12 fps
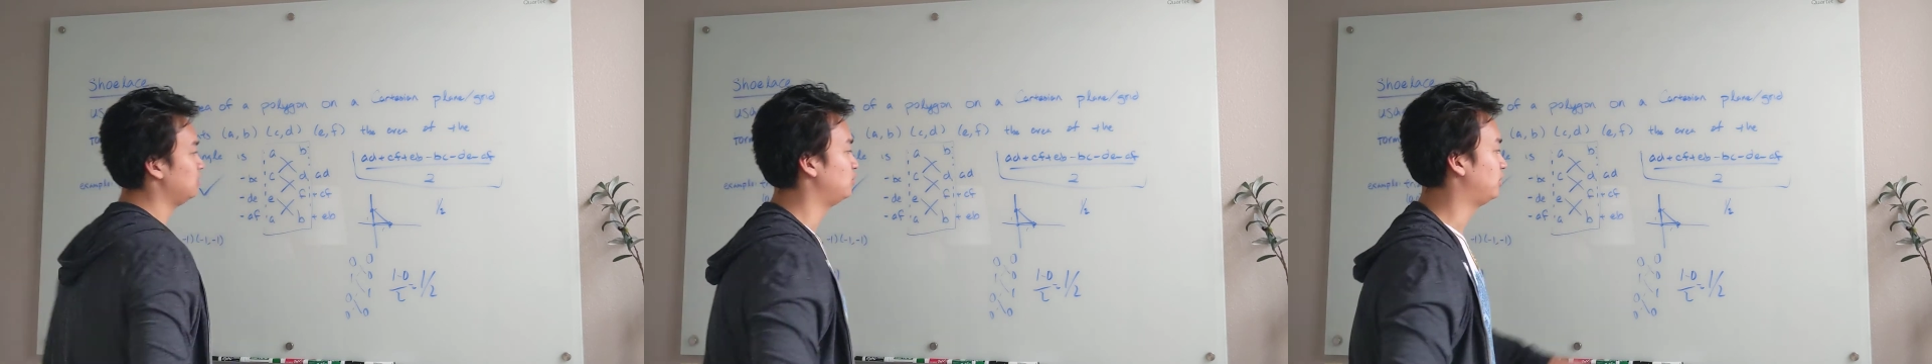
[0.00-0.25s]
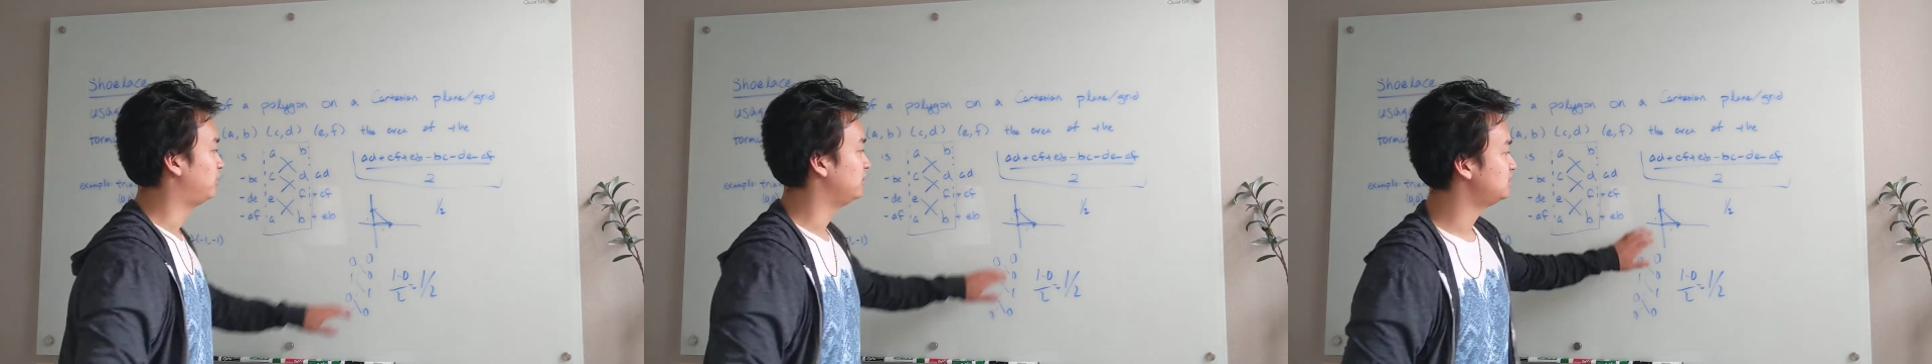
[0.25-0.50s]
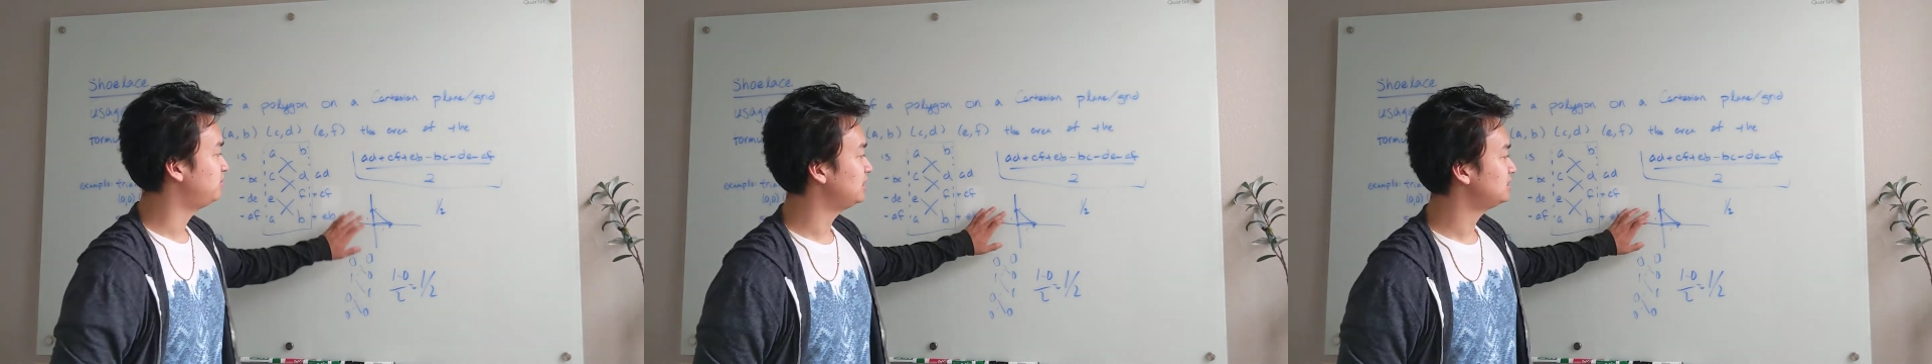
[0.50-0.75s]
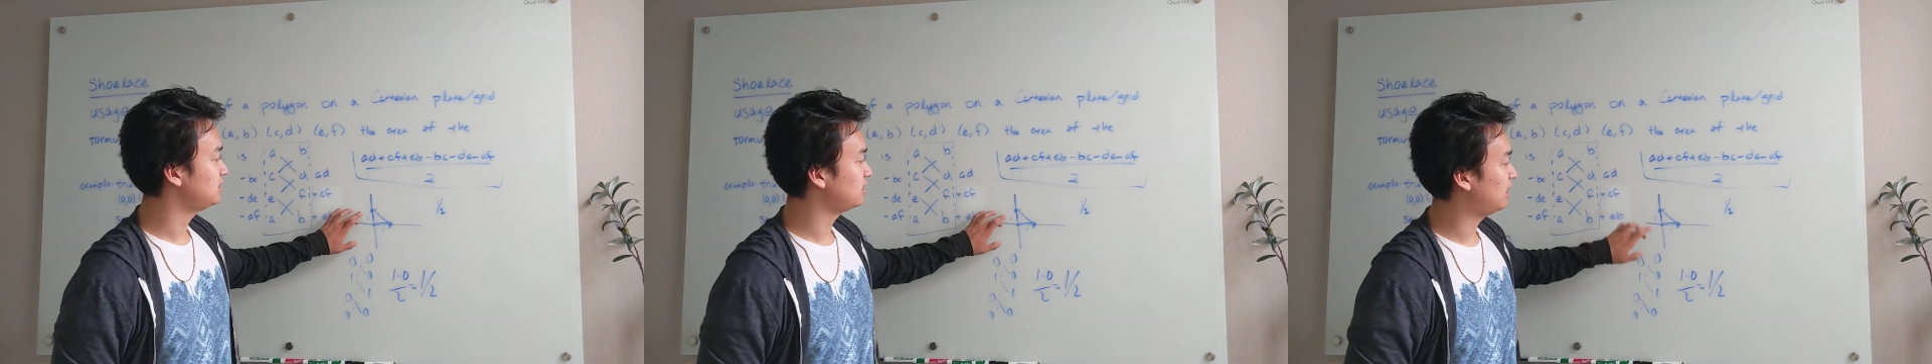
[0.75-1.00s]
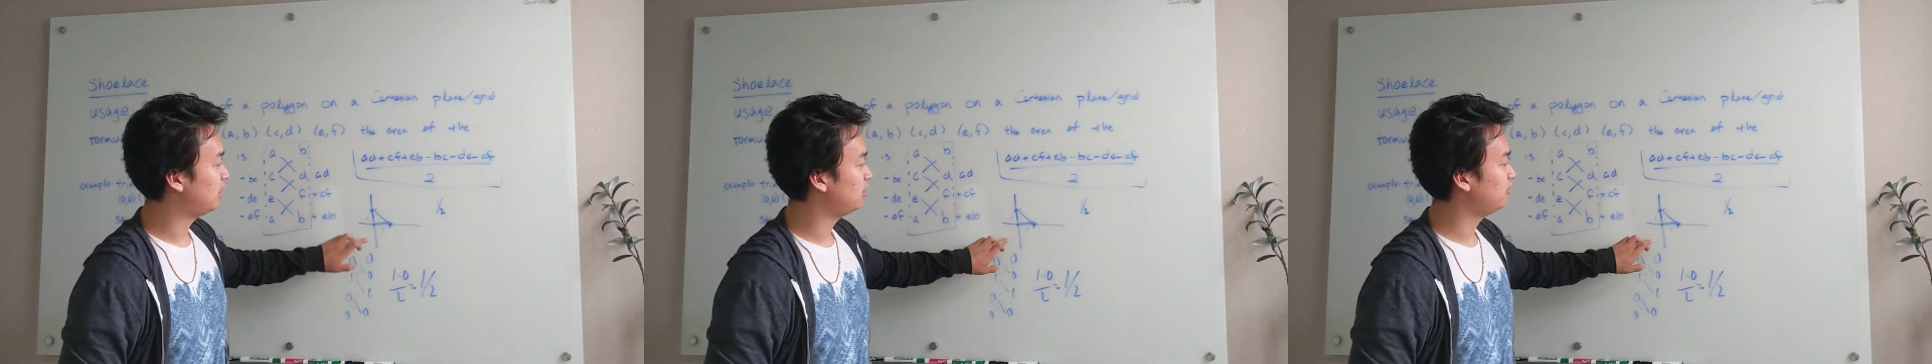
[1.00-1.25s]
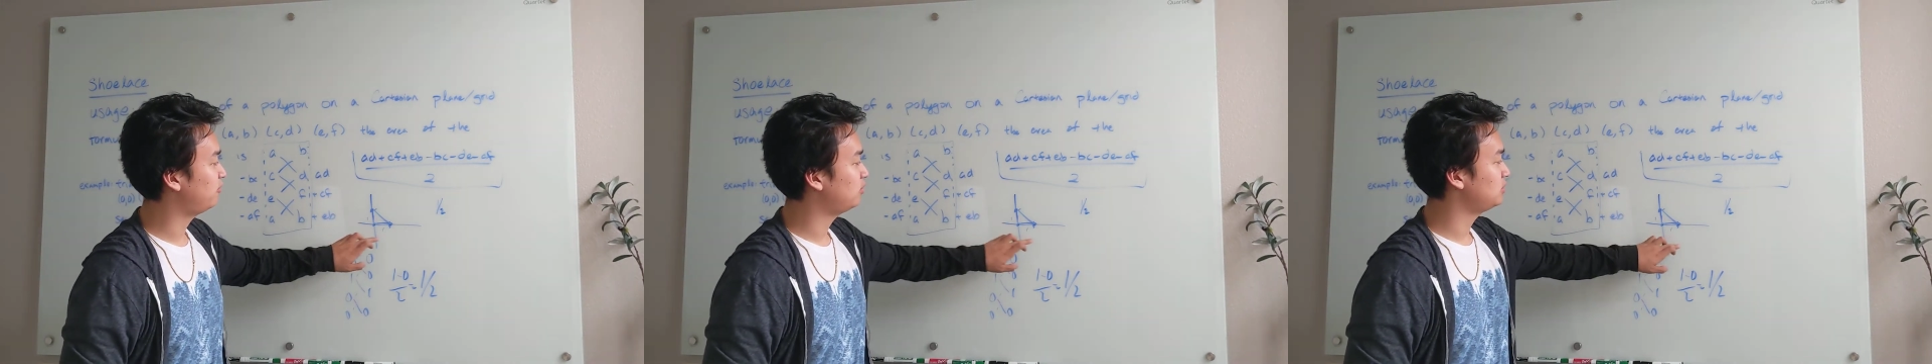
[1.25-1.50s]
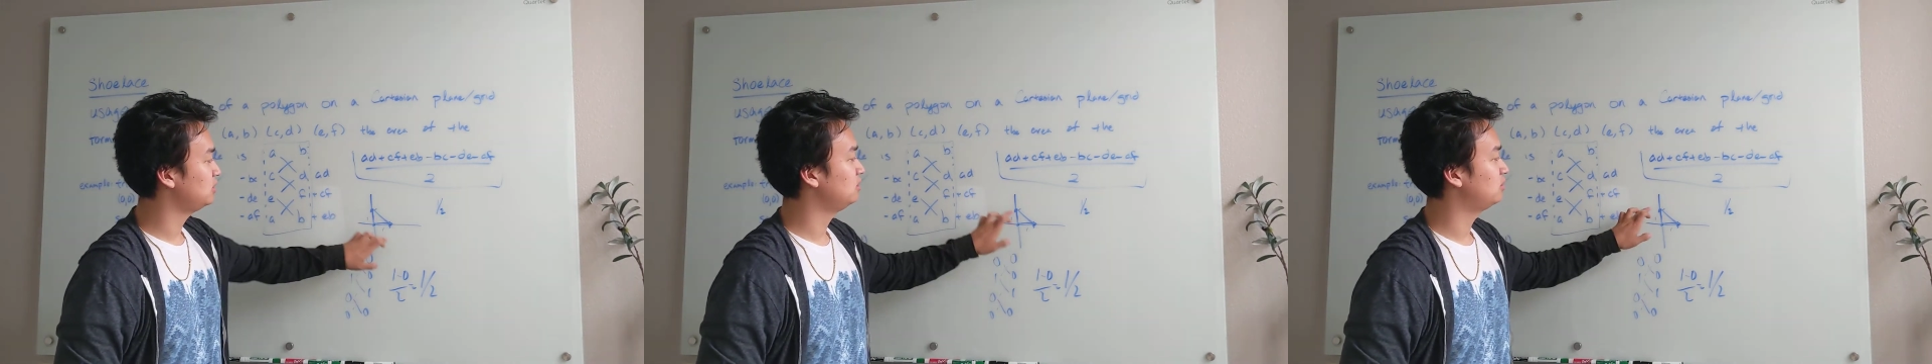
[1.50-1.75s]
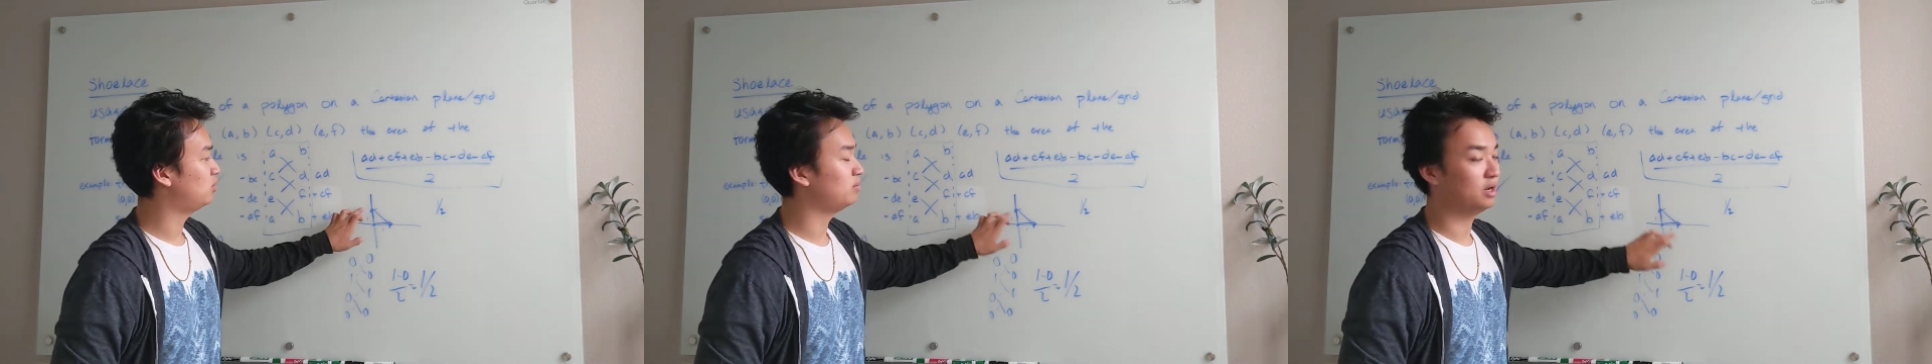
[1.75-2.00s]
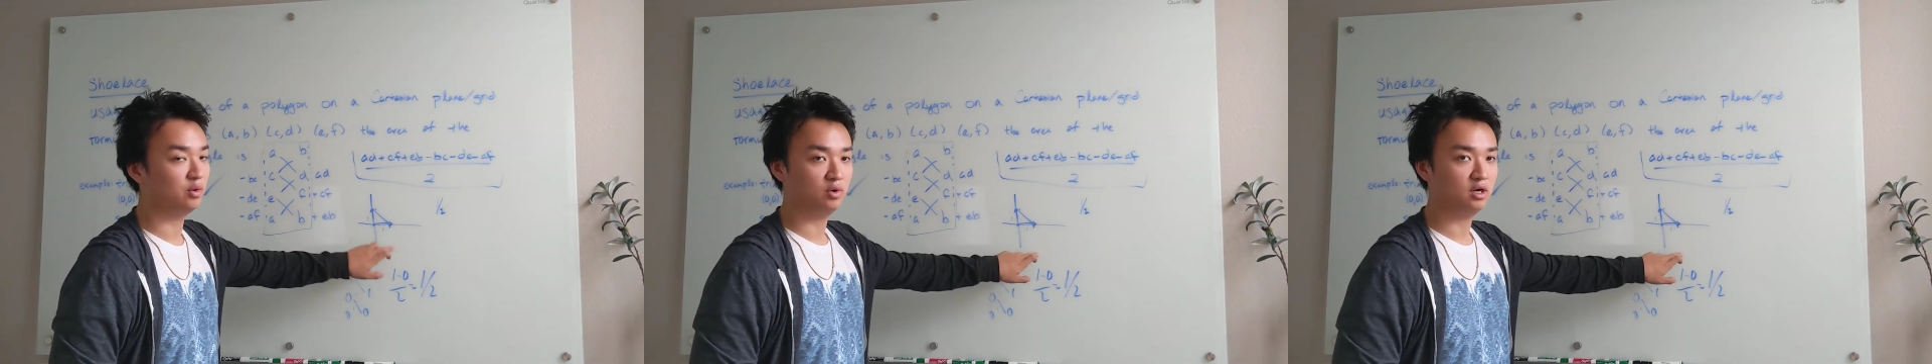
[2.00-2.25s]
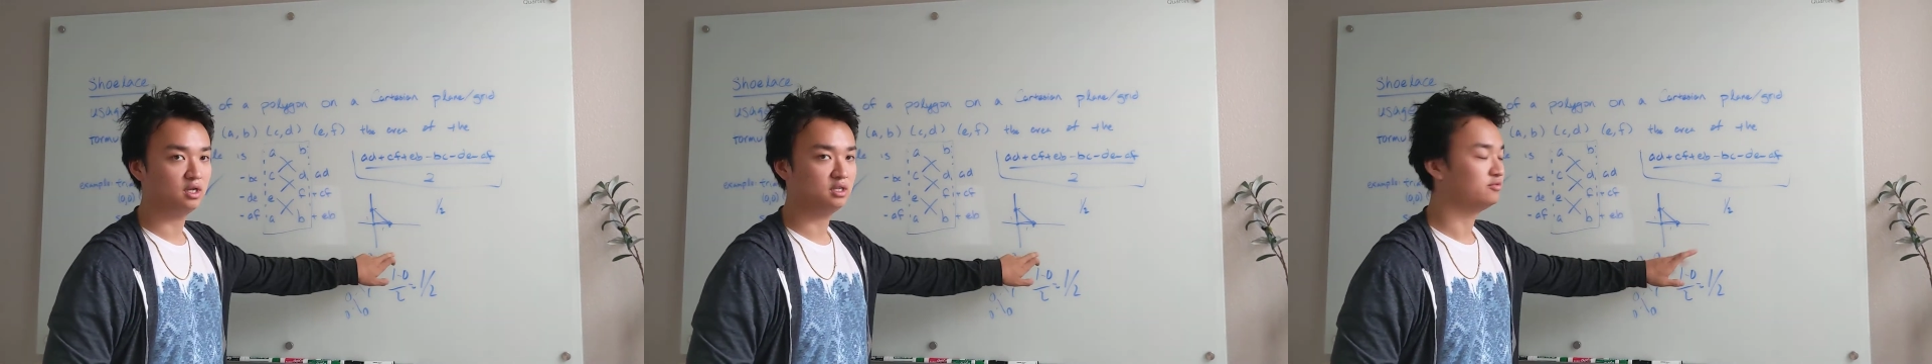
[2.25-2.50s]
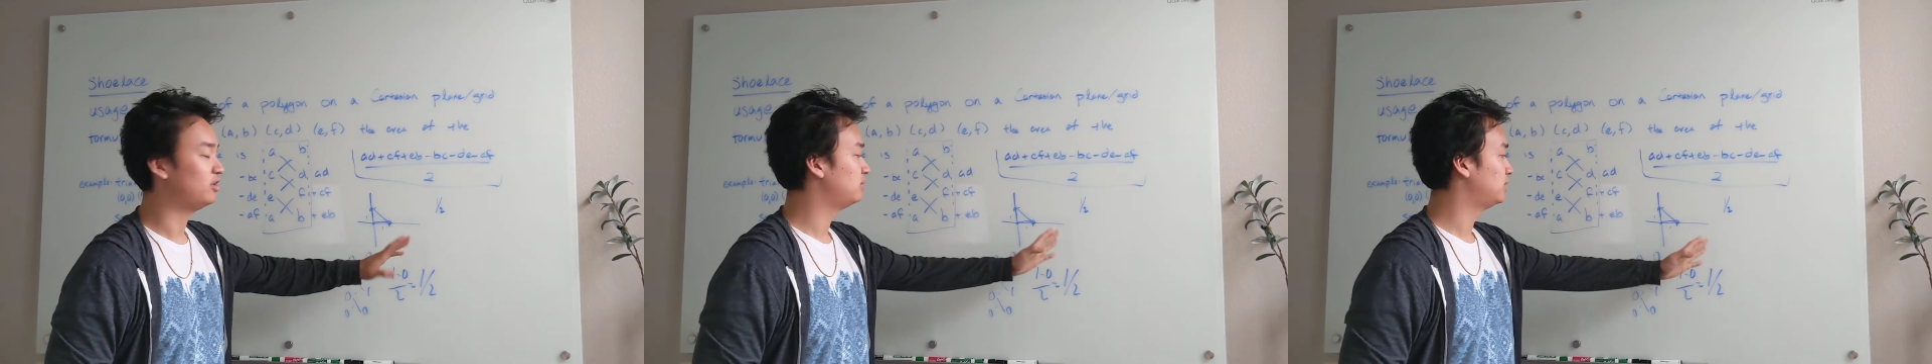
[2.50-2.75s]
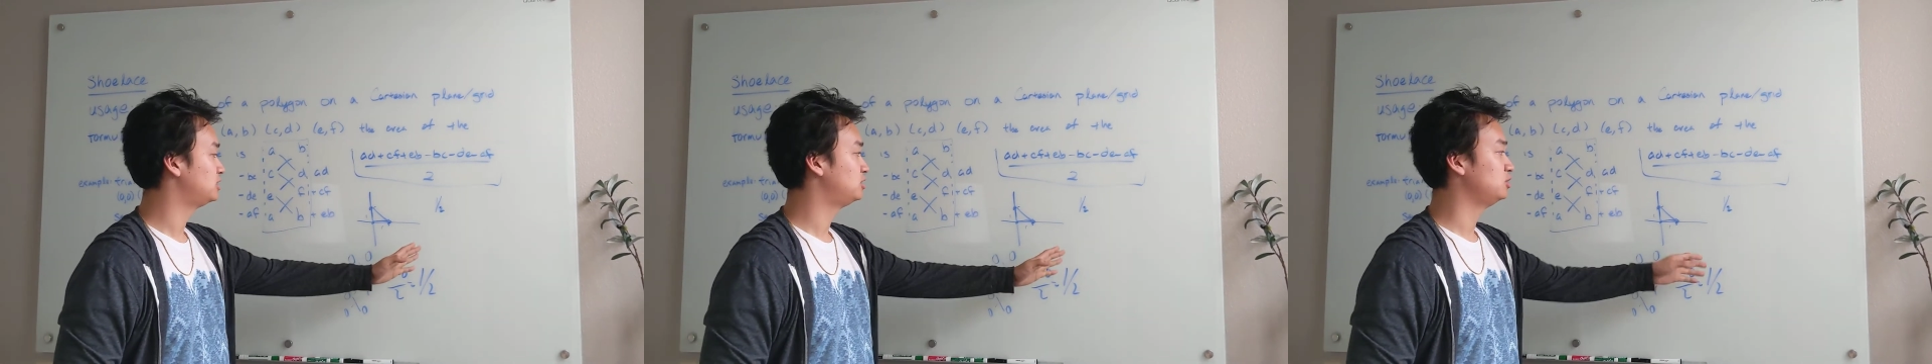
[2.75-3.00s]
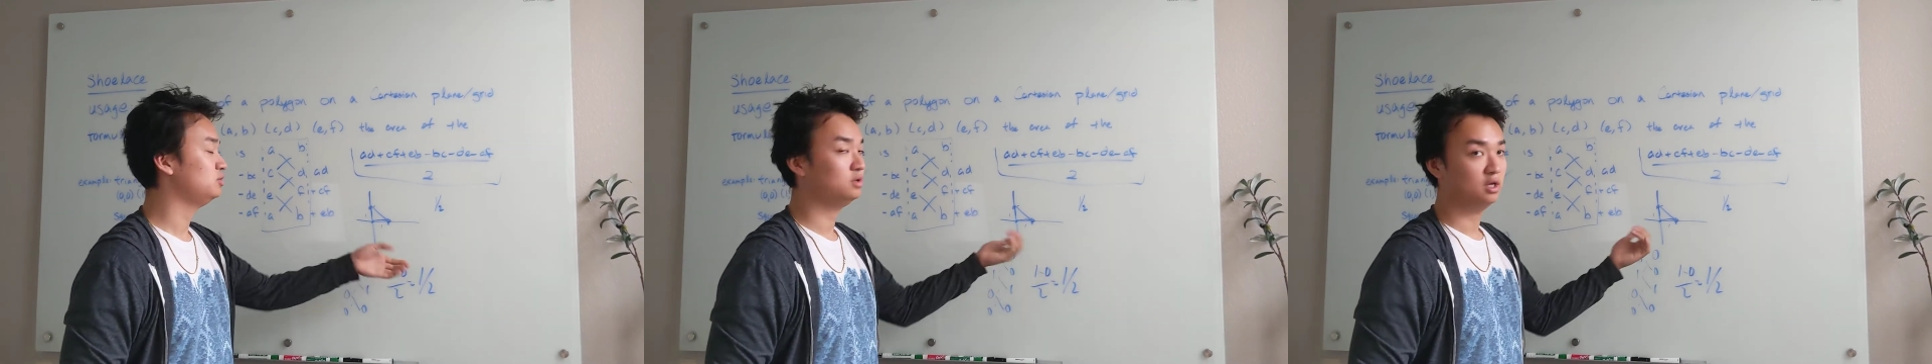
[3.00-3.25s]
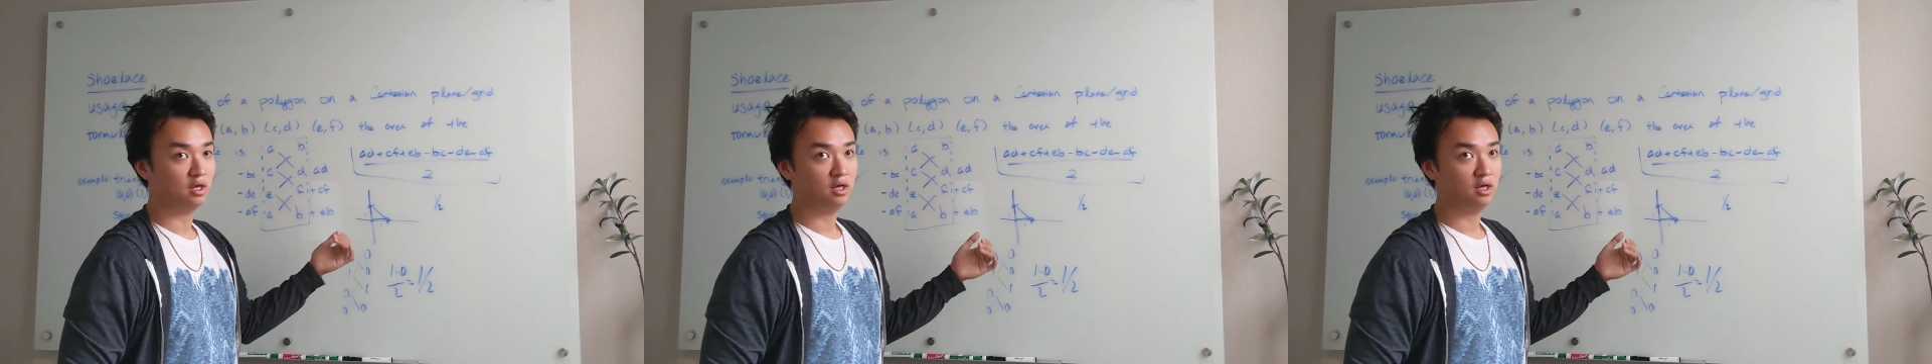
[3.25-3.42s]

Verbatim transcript: with this basic area formula, the one by one divided by two,